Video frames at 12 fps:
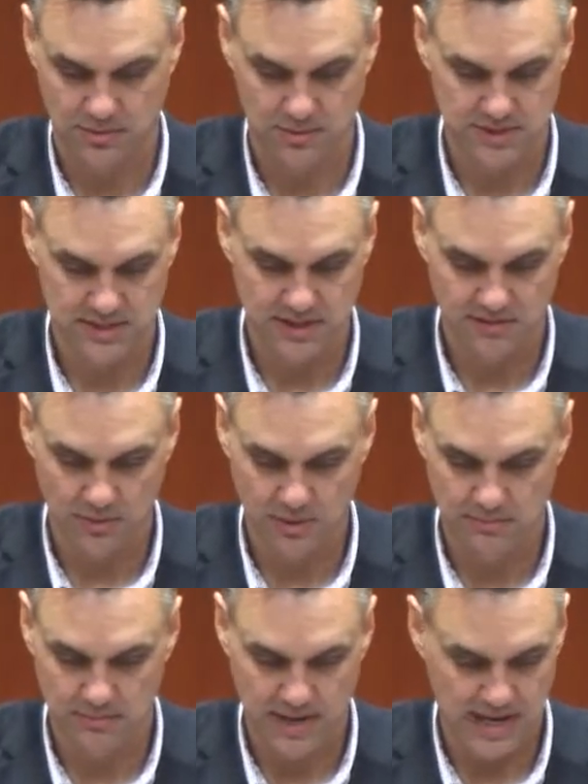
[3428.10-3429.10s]
We'll see
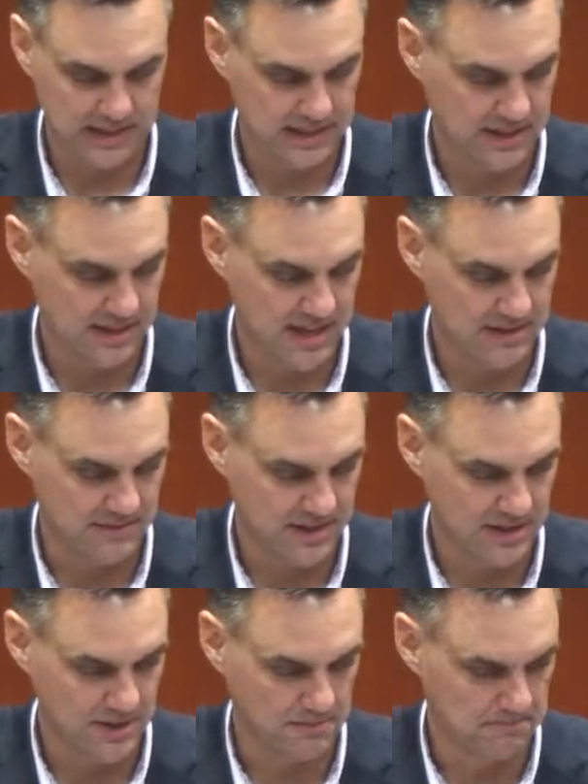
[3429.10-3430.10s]
everyone back then.
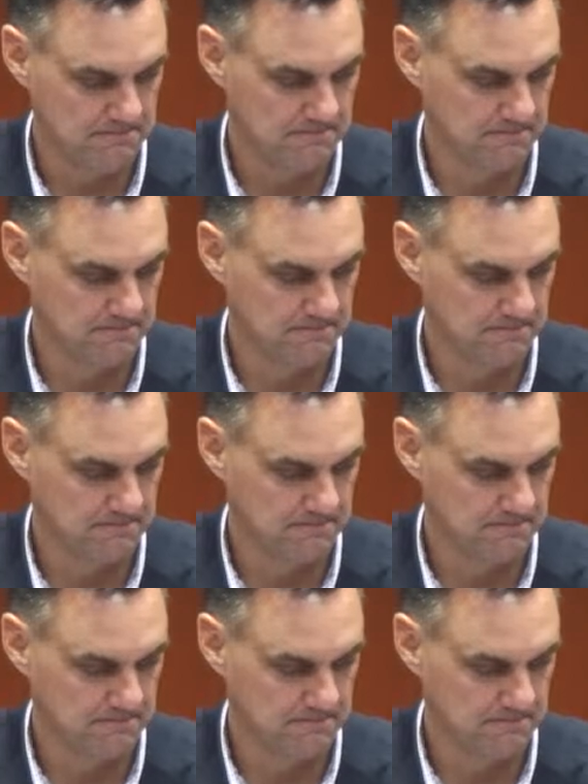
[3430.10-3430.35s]
Thank you.